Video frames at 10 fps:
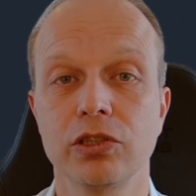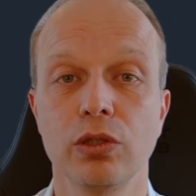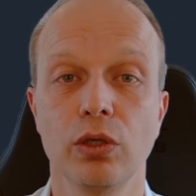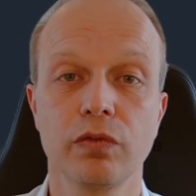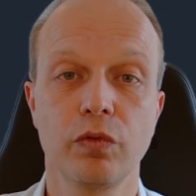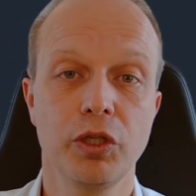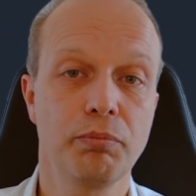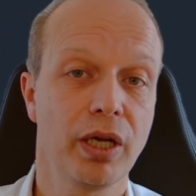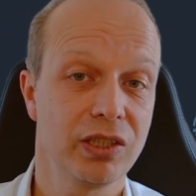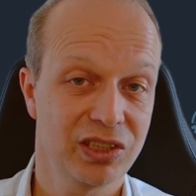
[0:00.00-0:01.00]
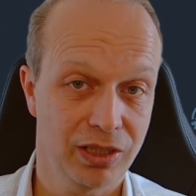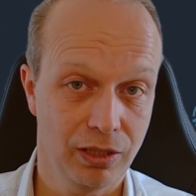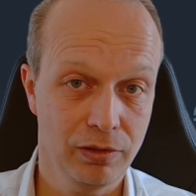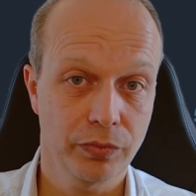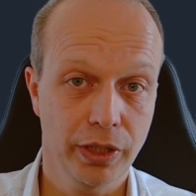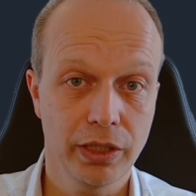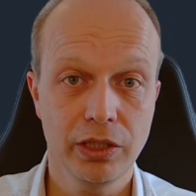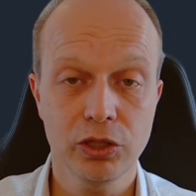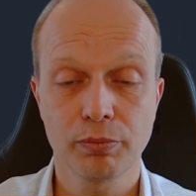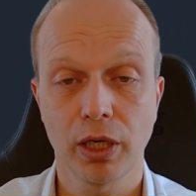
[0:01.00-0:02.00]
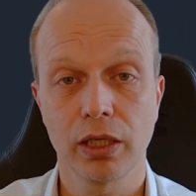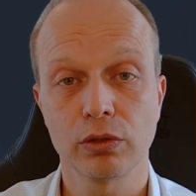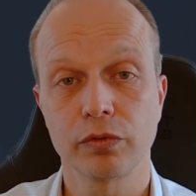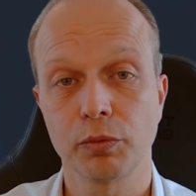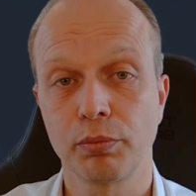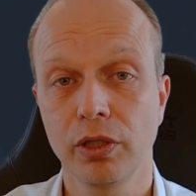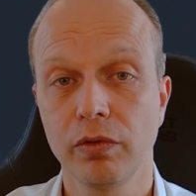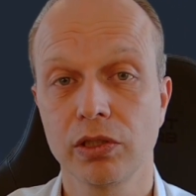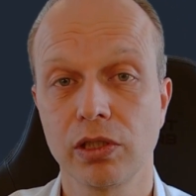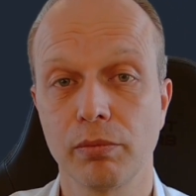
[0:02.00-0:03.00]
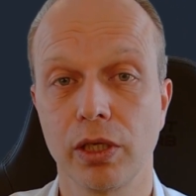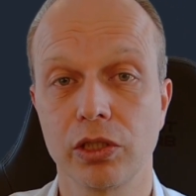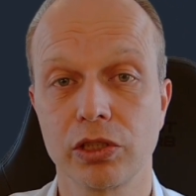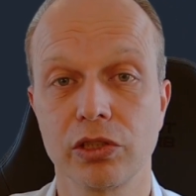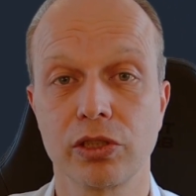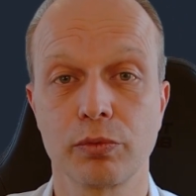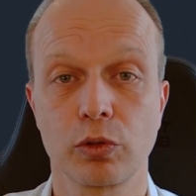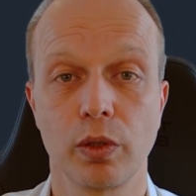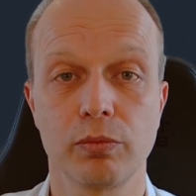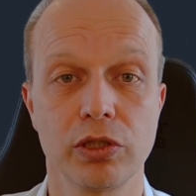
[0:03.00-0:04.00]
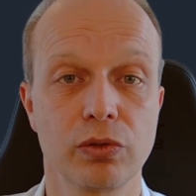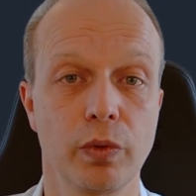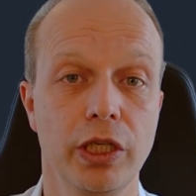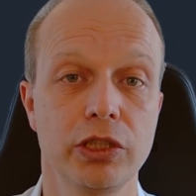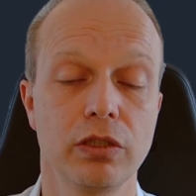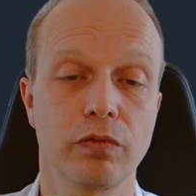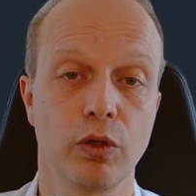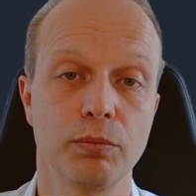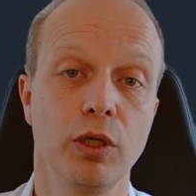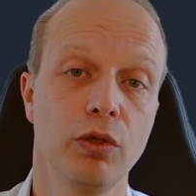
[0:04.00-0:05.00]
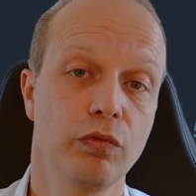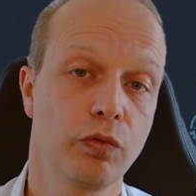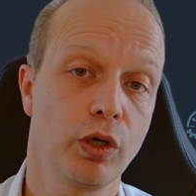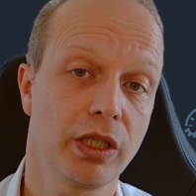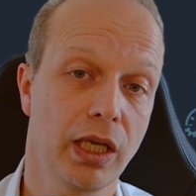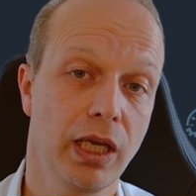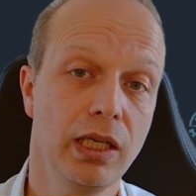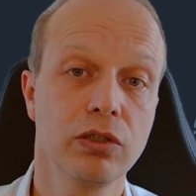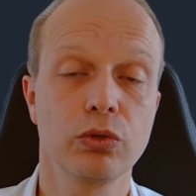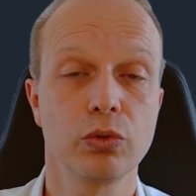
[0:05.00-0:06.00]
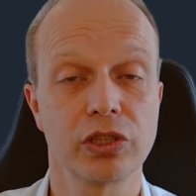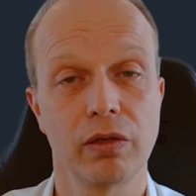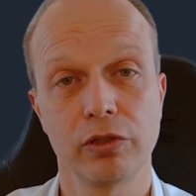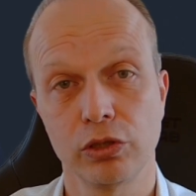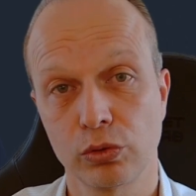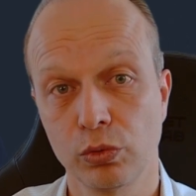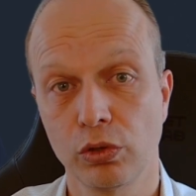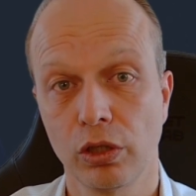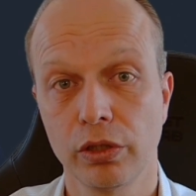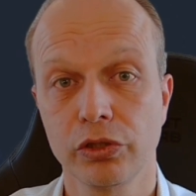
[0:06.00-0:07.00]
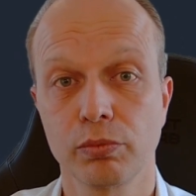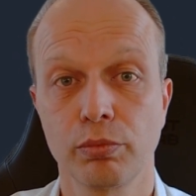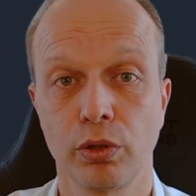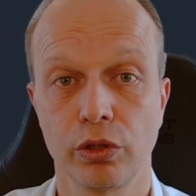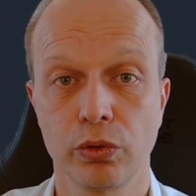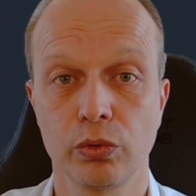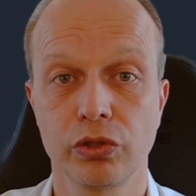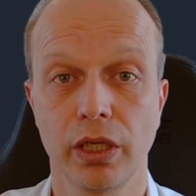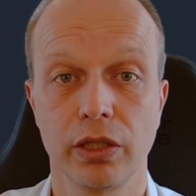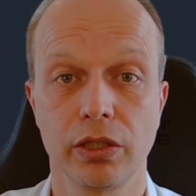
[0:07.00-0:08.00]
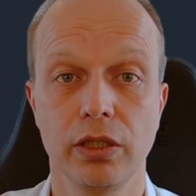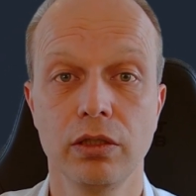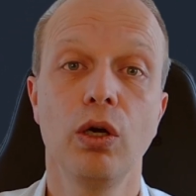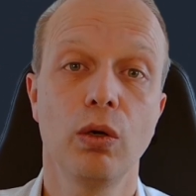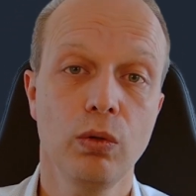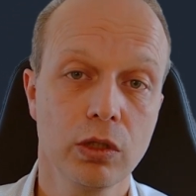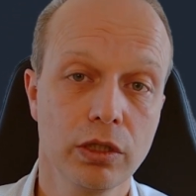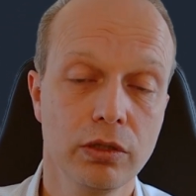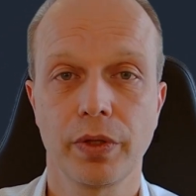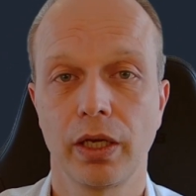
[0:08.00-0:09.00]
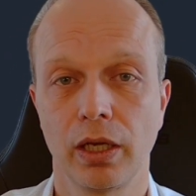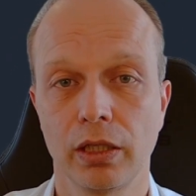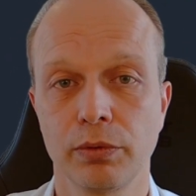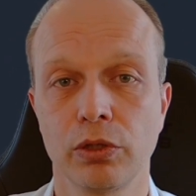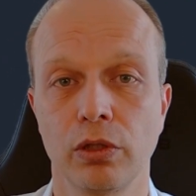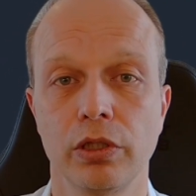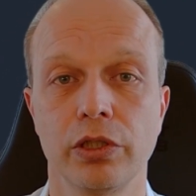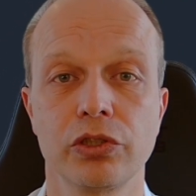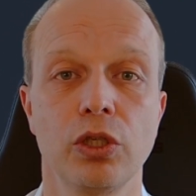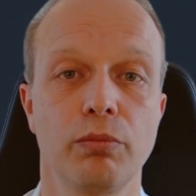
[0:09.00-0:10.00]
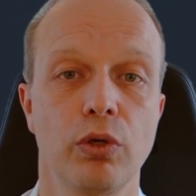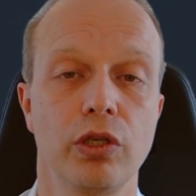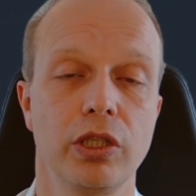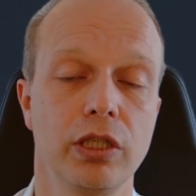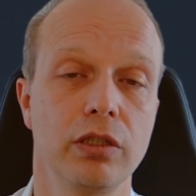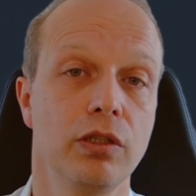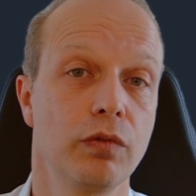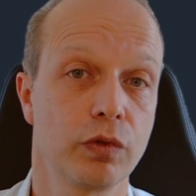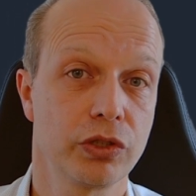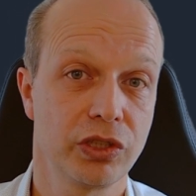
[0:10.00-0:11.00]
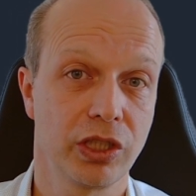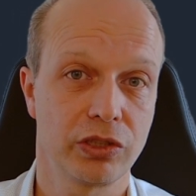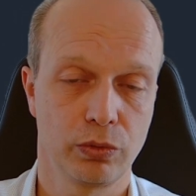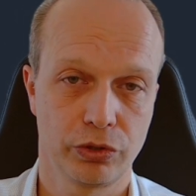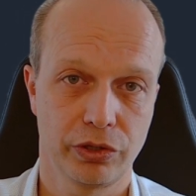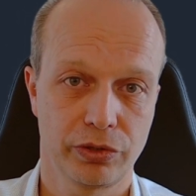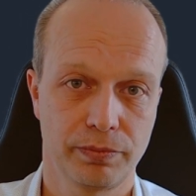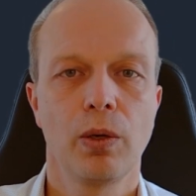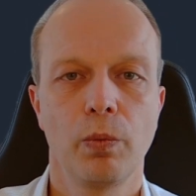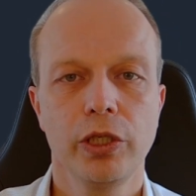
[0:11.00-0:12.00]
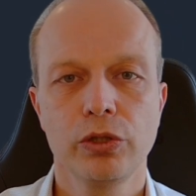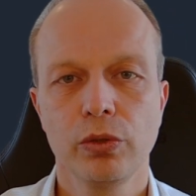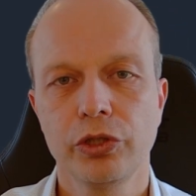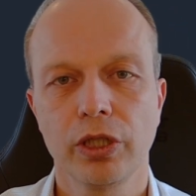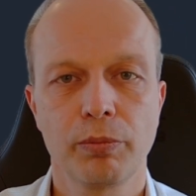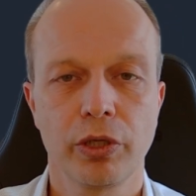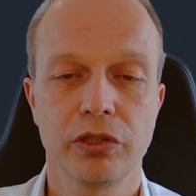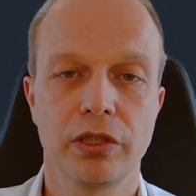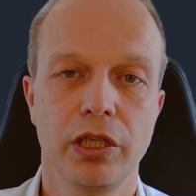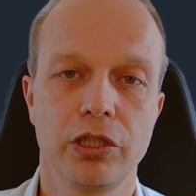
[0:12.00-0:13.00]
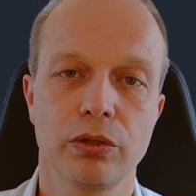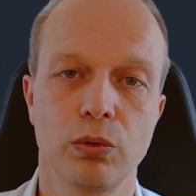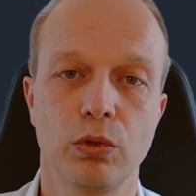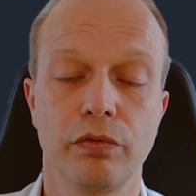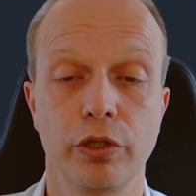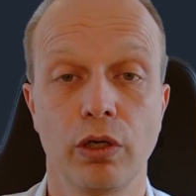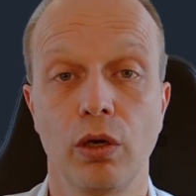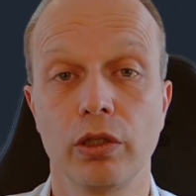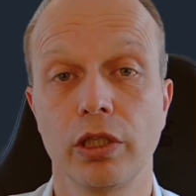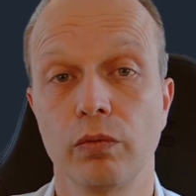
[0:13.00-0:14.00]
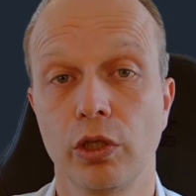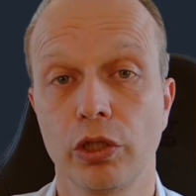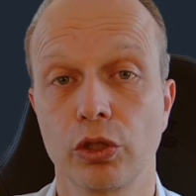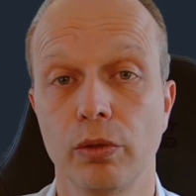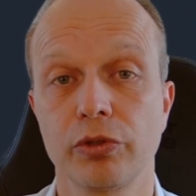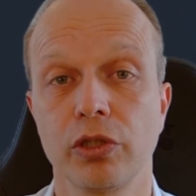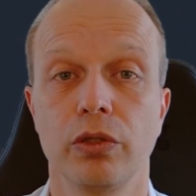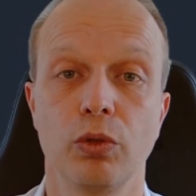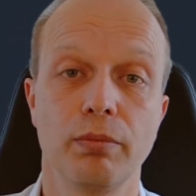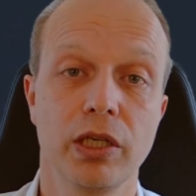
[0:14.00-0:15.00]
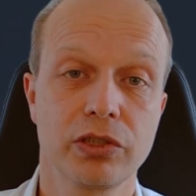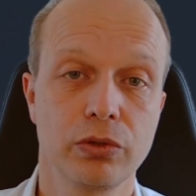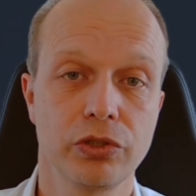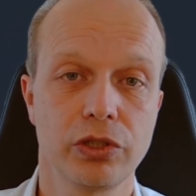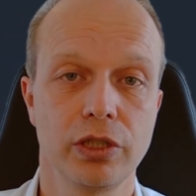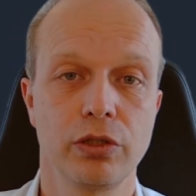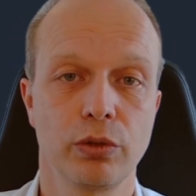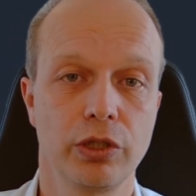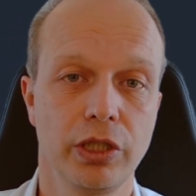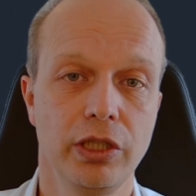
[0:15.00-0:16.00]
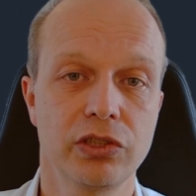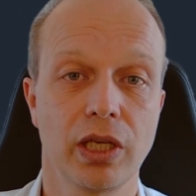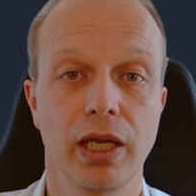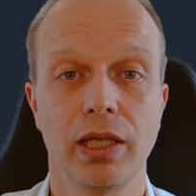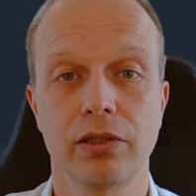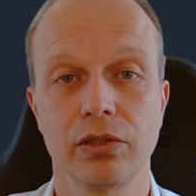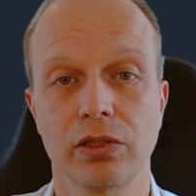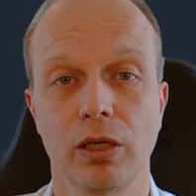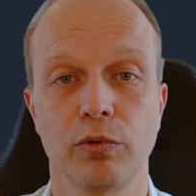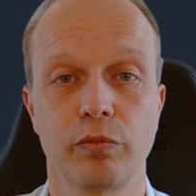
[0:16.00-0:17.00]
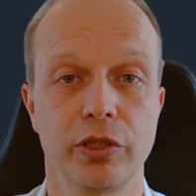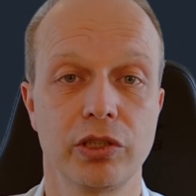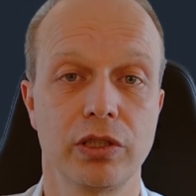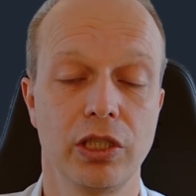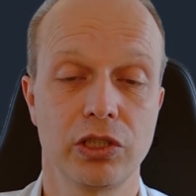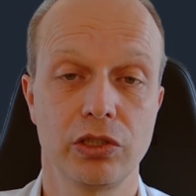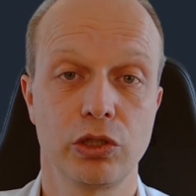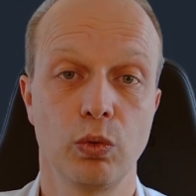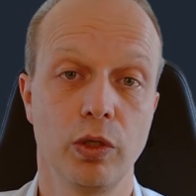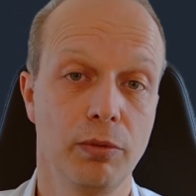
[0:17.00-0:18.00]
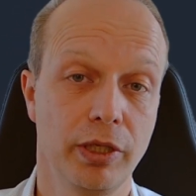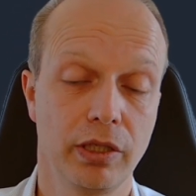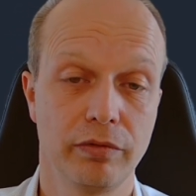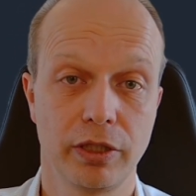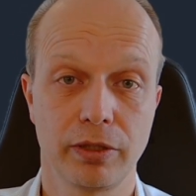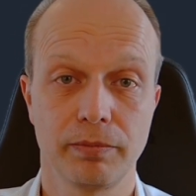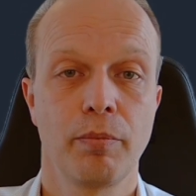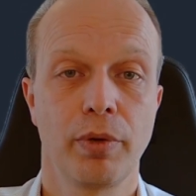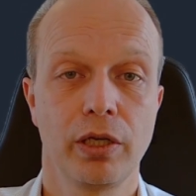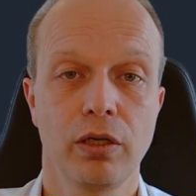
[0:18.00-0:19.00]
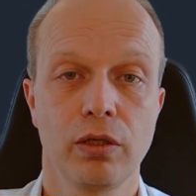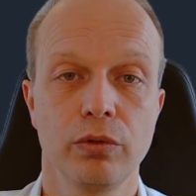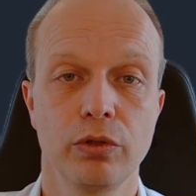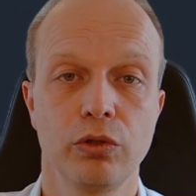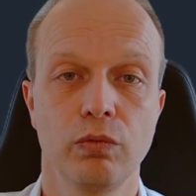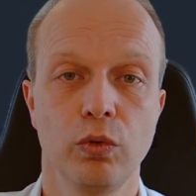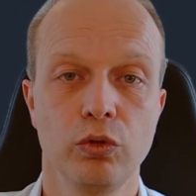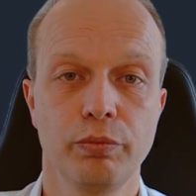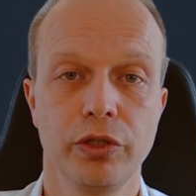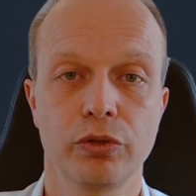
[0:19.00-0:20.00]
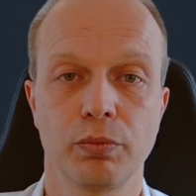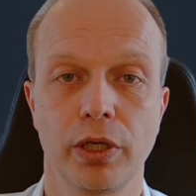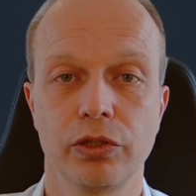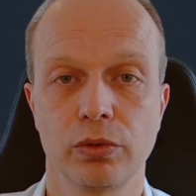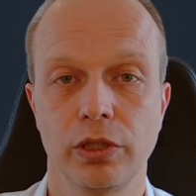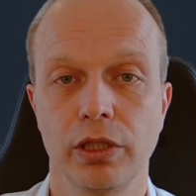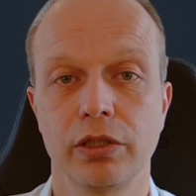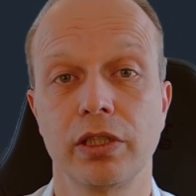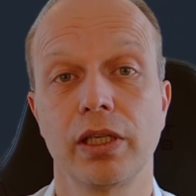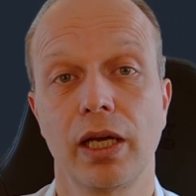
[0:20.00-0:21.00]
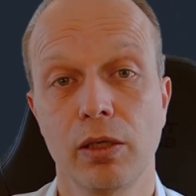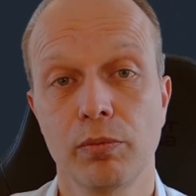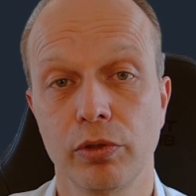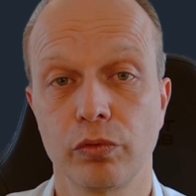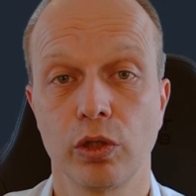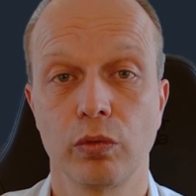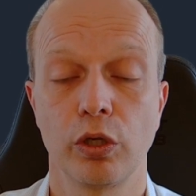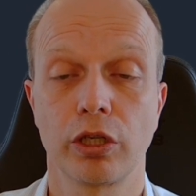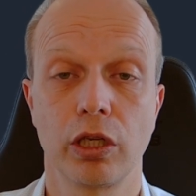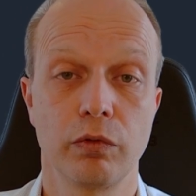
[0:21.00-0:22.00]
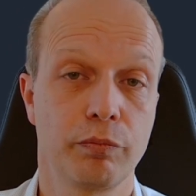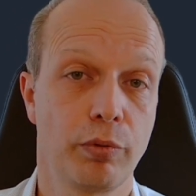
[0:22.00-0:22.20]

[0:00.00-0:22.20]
not free by itself, it is part of the previously mentioned subscriptions ranging from $48 to $72 per user and year, or $100 per year for 6 users. When choosing a presentation tool for your online workshops, you must consider your needs and the type of presentations you will be giving. By now, you won't be surprised to hear that I prefer working with